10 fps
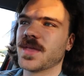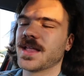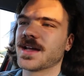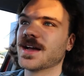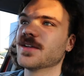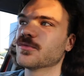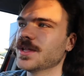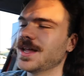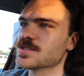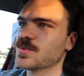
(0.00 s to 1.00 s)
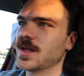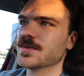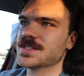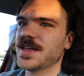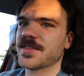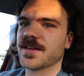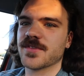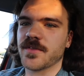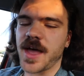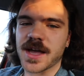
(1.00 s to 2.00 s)
And I kind of realized while I was there that I've
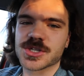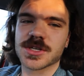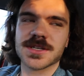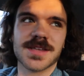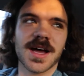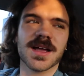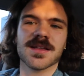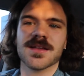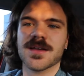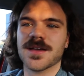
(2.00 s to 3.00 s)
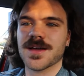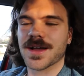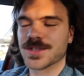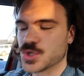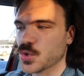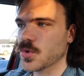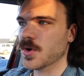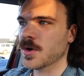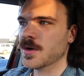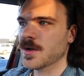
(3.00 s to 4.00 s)
never actually done a
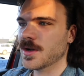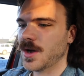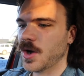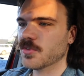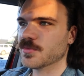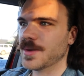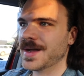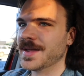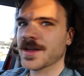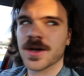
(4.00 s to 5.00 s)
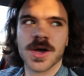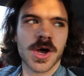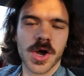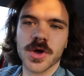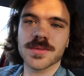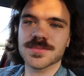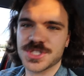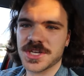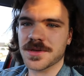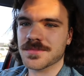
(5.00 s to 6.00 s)
tour of my home
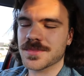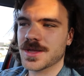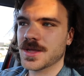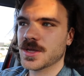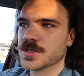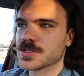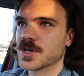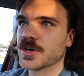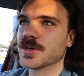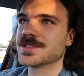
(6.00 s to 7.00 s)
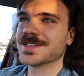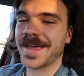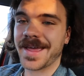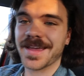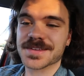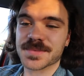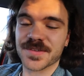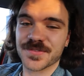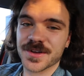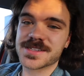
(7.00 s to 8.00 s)
gym. So today is
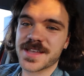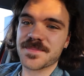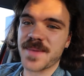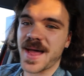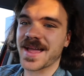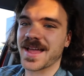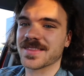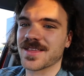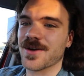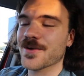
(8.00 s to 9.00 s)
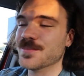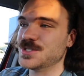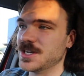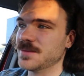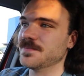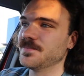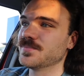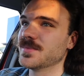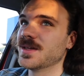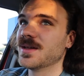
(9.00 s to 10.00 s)
my first day back at the home gym,
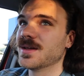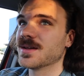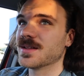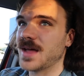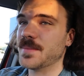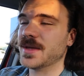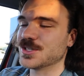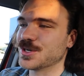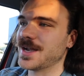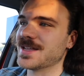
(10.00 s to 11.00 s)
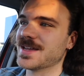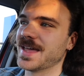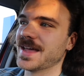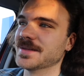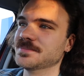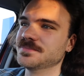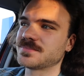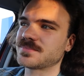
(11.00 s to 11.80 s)
climbing, training again,